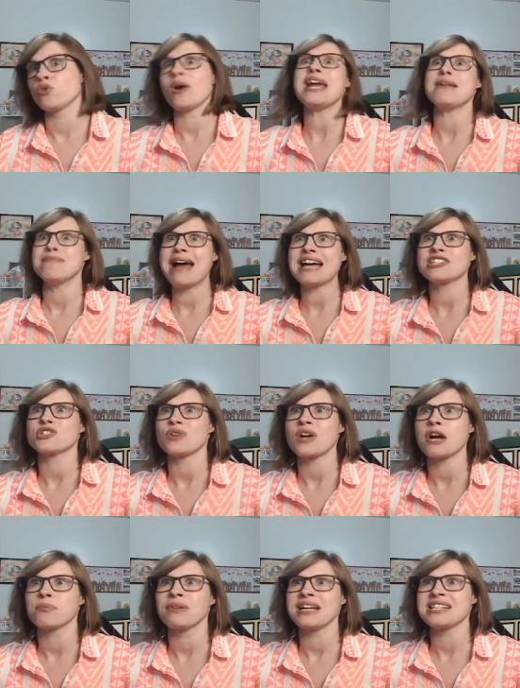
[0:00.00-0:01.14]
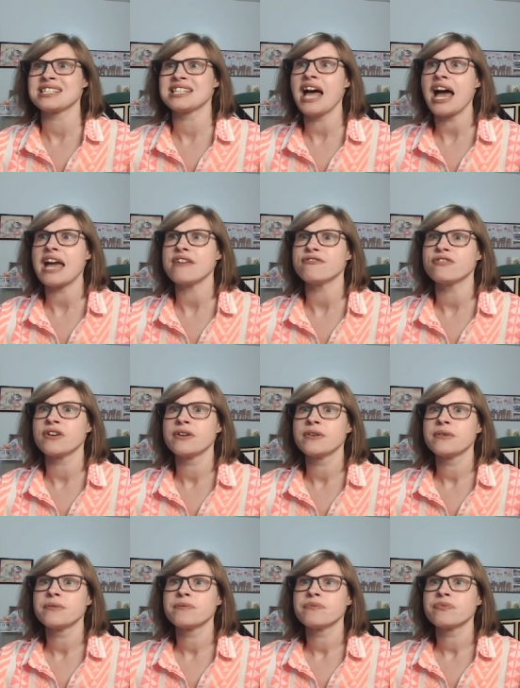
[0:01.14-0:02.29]
Great Master Airplane's life.
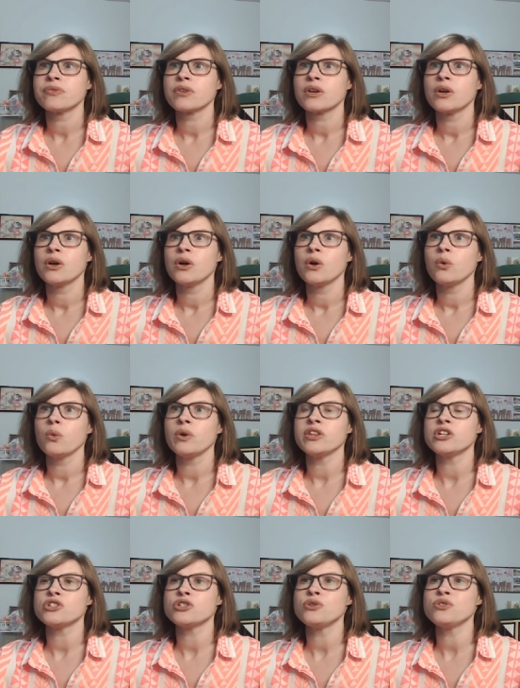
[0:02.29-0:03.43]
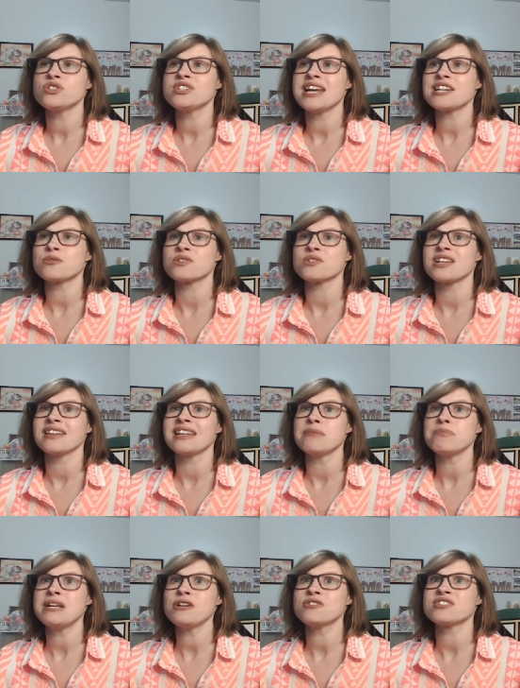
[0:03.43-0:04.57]
When the two snakes were suddenly
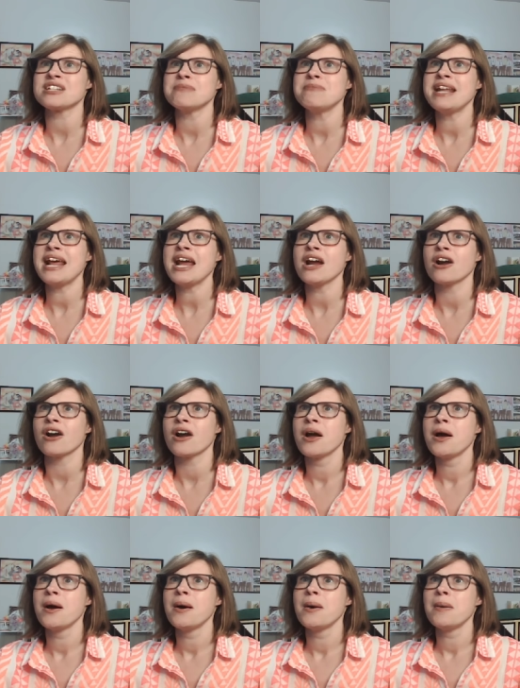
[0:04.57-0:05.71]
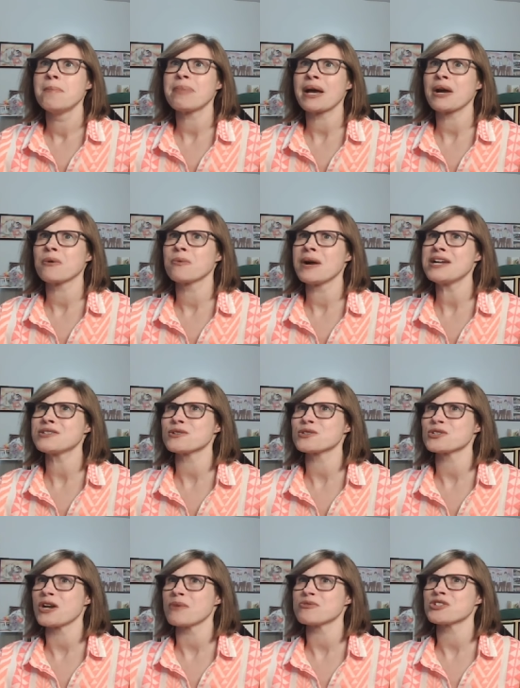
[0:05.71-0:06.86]
pierced in midair by a razor
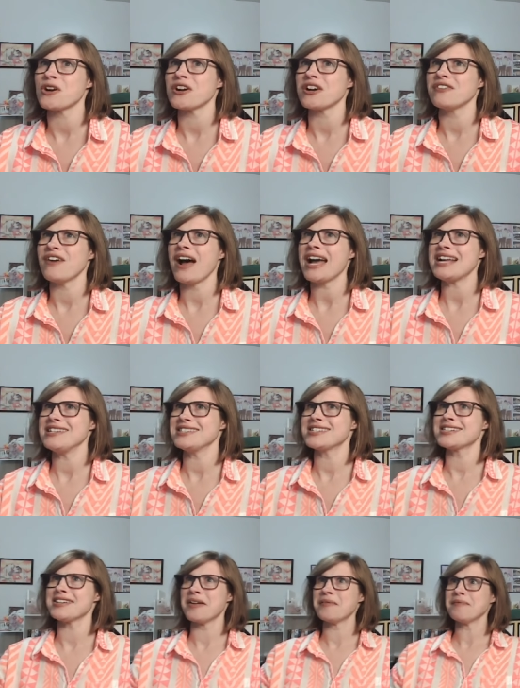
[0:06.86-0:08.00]
sharp shard of ice.